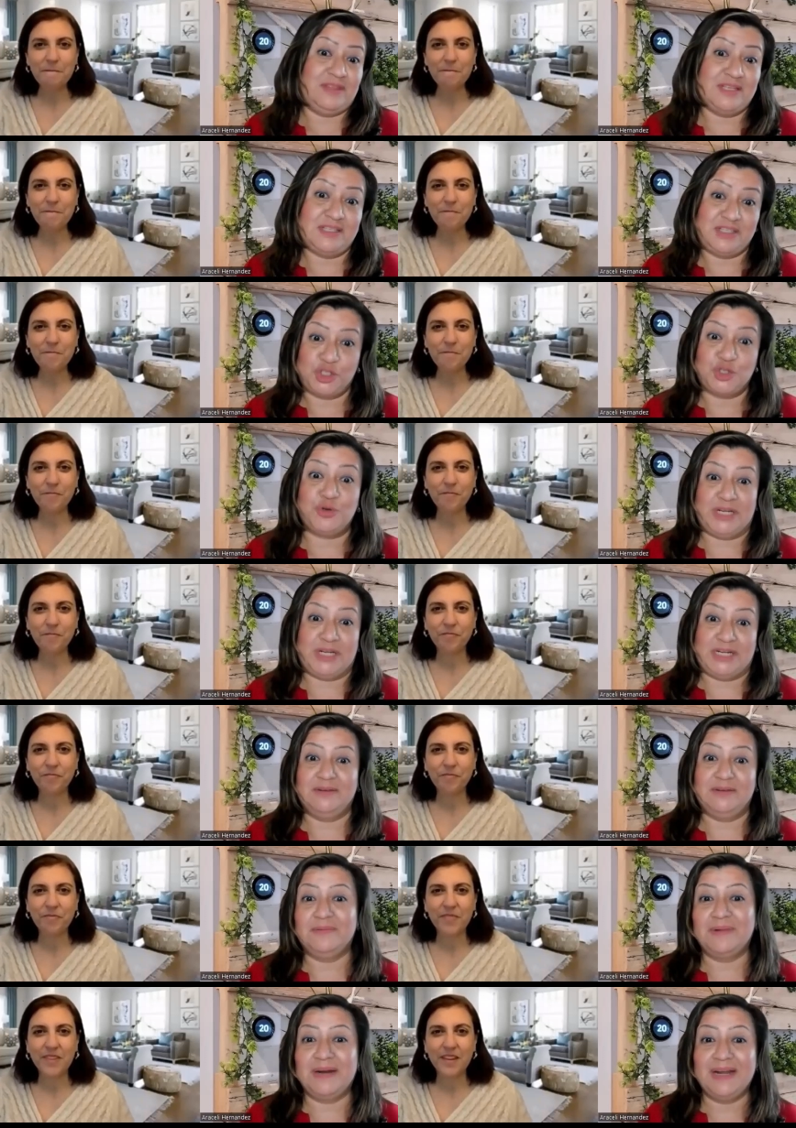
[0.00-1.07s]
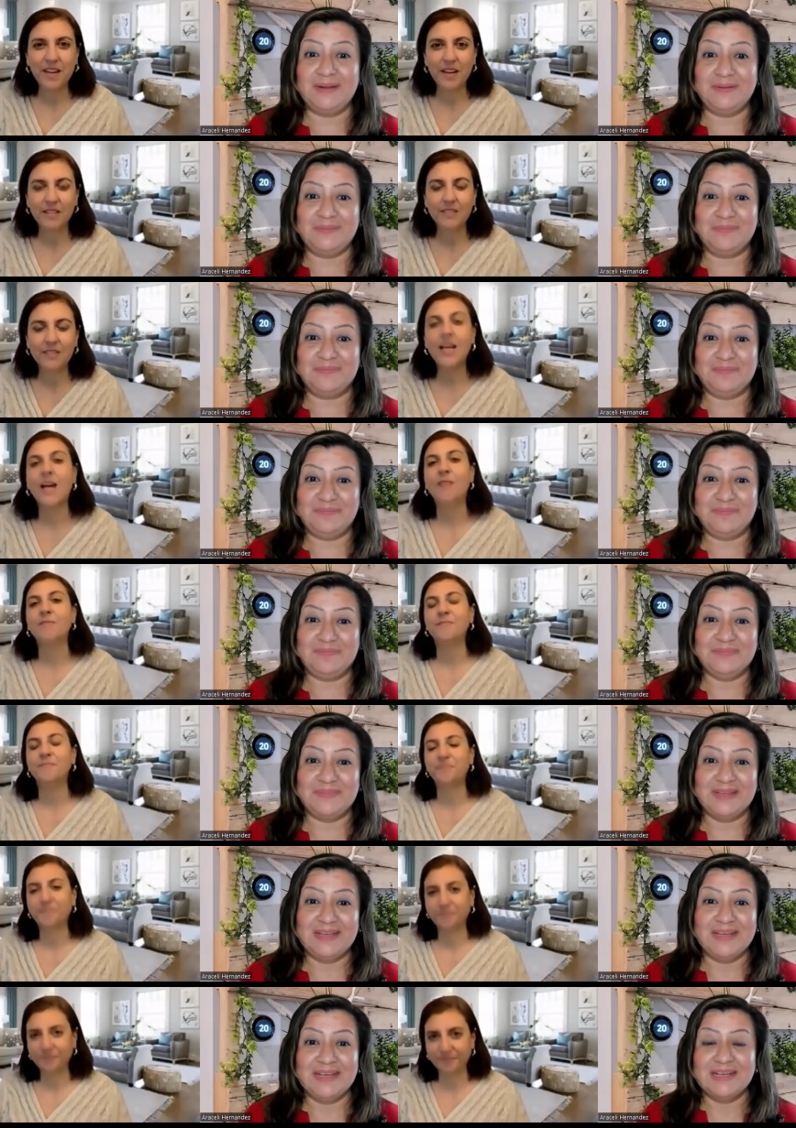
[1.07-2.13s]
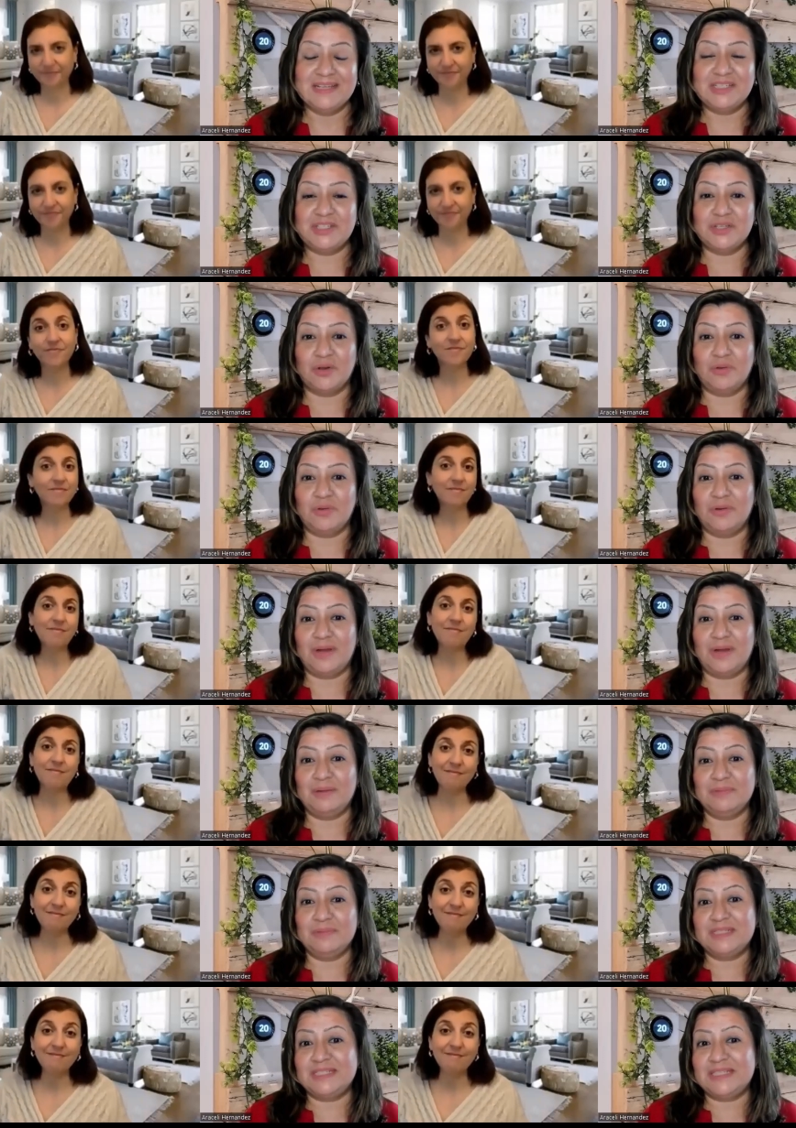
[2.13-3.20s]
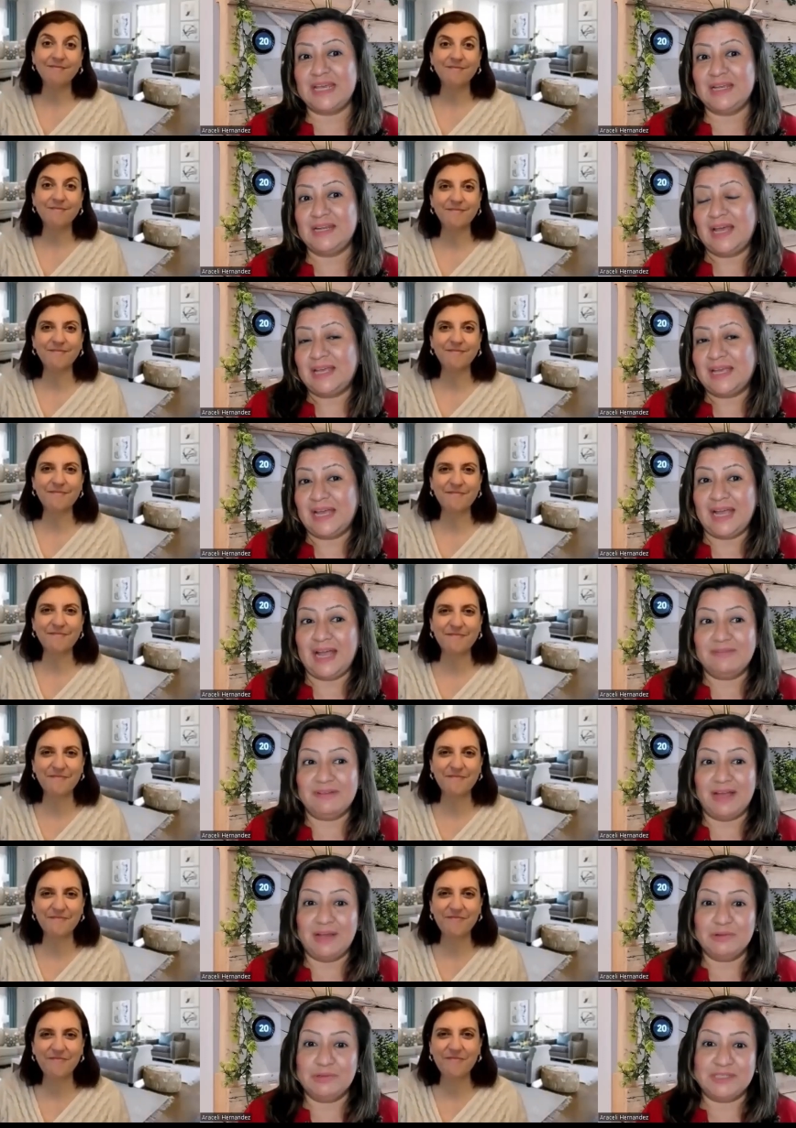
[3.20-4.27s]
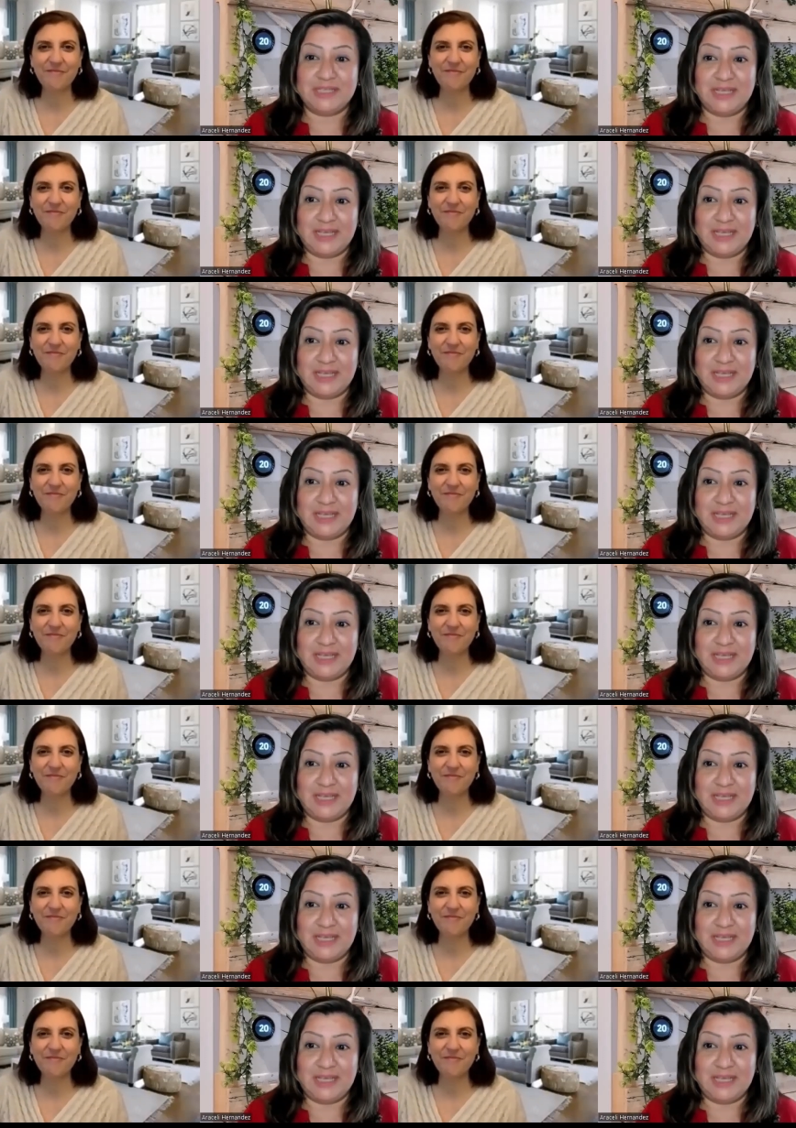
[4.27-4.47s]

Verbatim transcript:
Speaker 1: the street, right? Yeah. So I would say, like, I have a house